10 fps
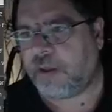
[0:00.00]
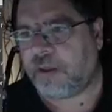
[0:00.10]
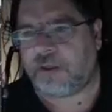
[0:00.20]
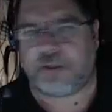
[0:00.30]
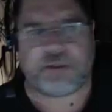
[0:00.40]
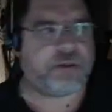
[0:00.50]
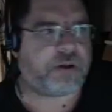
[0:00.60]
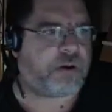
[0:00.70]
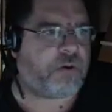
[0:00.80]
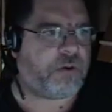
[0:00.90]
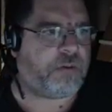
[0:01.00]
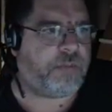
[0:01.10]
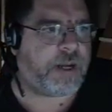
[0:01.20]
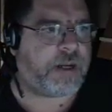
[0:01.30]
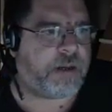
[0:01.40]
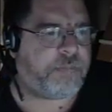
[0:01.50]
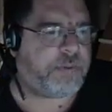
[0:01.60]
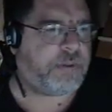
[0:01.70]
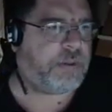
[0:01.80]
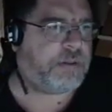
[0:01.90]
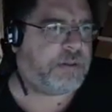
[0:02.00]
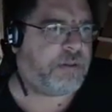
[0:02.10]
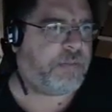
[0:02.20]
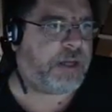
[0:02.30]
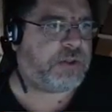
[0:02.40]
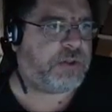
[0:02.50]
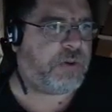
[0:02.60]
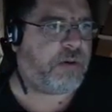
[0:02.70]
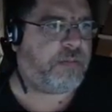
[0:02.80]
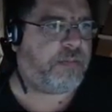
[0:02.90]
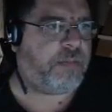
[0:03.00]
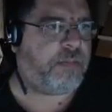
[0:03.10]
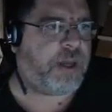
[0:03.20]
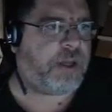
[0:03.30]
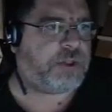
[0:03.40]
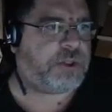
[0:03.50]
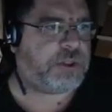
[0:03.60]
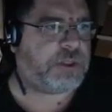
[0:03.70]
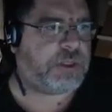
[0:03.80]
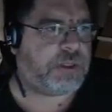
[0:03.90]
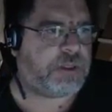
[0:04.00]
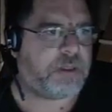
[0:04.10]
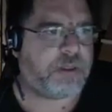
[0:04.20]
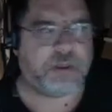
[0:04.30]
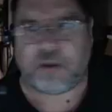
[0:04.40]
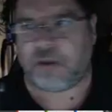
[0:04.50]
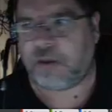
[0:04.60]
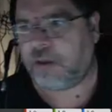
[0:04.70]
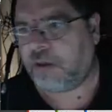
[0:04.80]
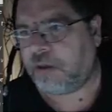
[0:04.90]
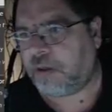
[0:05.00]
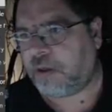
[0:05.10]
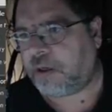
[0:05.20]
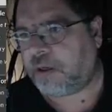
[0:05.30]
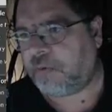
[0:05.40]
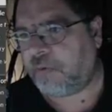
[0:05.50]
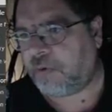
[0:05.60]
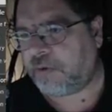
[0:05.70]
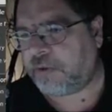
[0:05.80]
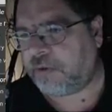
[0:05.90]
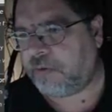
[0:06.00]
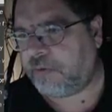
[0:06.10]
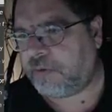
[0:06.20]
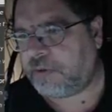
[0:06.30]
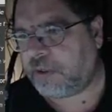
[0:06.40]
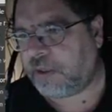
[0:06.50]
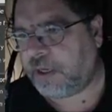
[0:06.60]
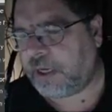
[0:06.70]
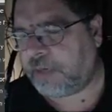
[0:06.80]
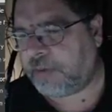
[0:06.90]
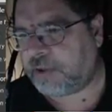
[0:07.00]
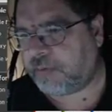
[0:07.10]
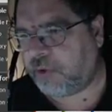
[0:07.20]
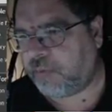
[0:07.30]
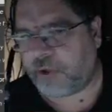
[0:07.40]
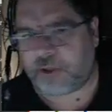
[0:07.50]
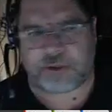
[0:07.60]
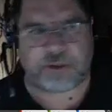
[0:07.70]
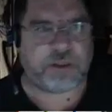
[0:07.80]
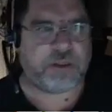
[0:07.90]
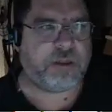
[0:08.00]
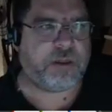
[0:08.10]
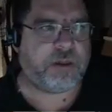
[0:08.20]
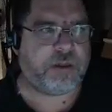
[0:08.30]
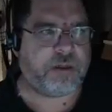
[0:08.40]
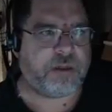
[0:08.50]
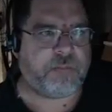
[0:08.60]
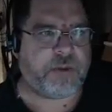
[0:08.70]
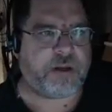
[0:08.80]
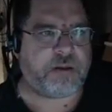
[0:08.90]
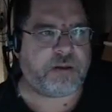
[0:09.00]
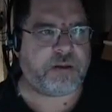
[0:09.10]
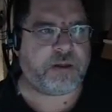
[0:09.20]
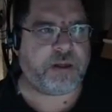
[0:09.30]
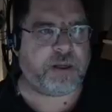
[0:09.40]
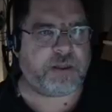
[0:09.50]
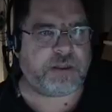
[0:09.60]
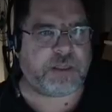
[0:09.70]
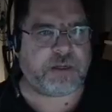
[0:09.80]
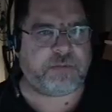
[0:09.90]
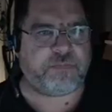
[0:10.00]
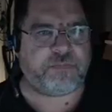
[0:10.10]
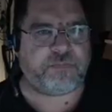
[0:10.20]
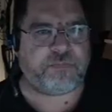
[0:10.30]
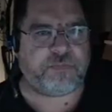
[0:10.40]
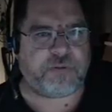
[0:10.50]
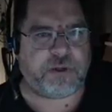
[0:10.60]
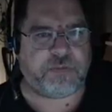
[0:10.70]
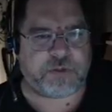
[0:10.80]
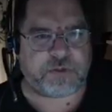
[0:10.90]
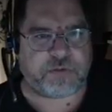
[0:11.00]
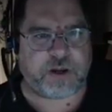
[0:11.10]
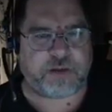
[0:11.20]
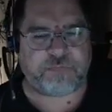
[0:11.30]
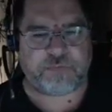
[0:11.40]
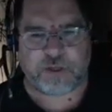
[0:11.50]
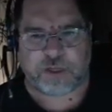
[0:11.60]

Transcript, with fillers: Scroll back up. Let's go back to our mesh. And we want to use animation blueprint. Compile and save. Event graph.